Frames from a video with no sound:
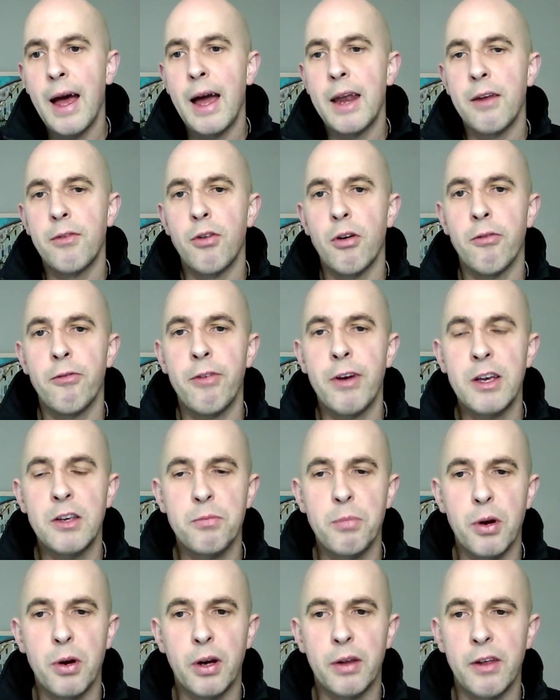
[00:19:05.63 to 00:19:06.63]
And if you're on
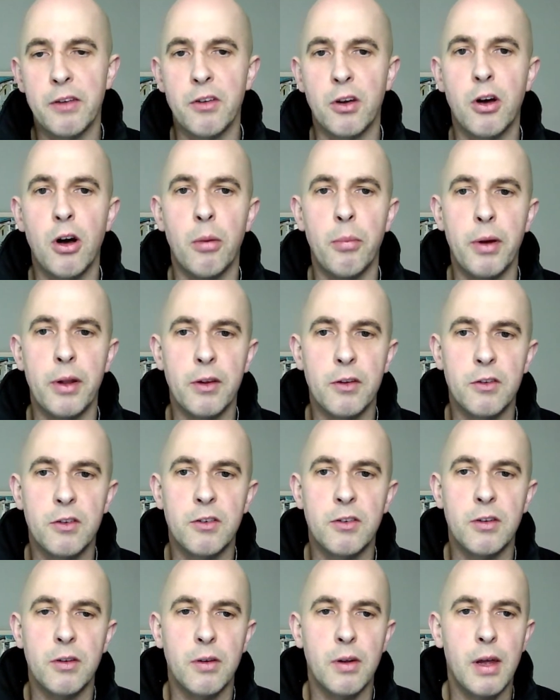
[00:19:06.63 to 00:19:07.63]
Facebook, there's a
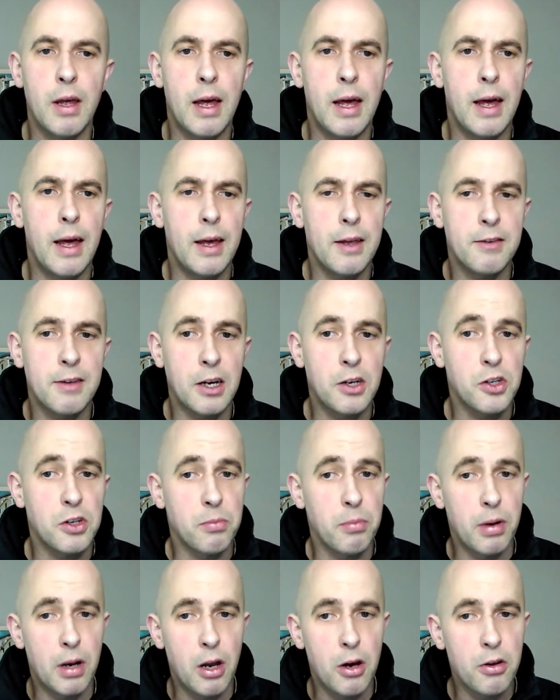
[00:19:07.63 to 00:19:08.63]
comments section
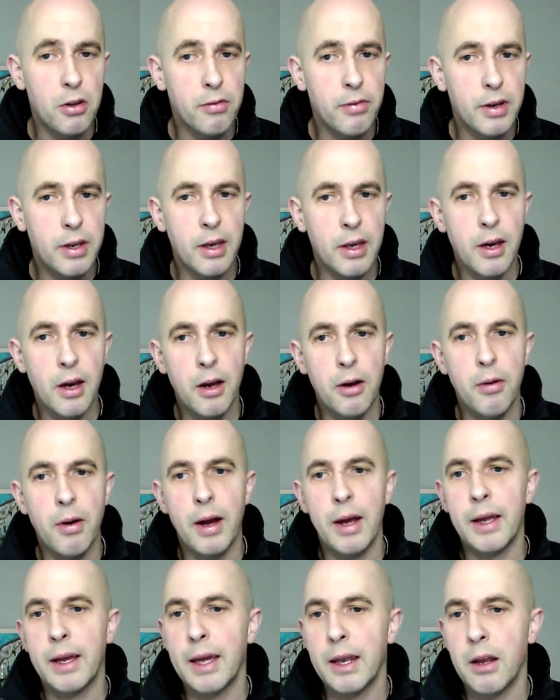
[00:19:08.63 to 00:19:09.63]
below the video.
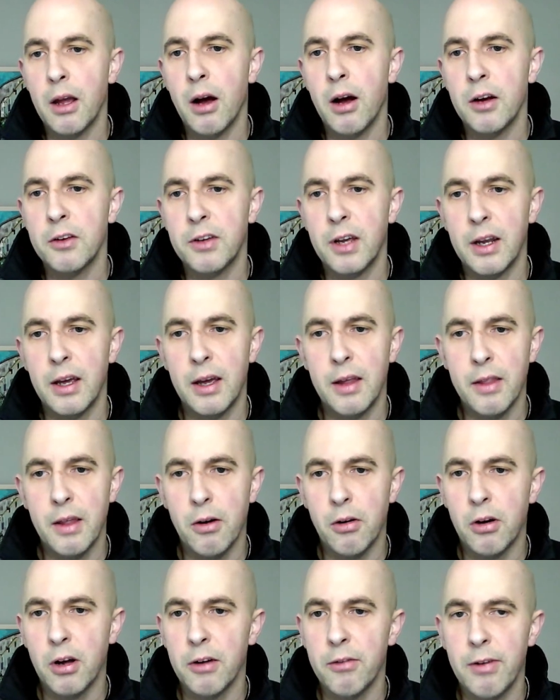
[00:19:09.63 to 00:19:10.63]
You can ask any and they'll
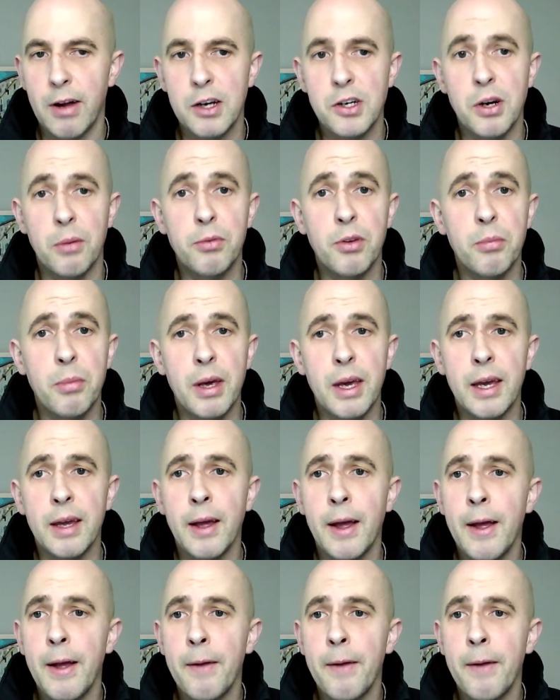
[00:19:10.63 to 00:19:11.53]
kind of flash up to me.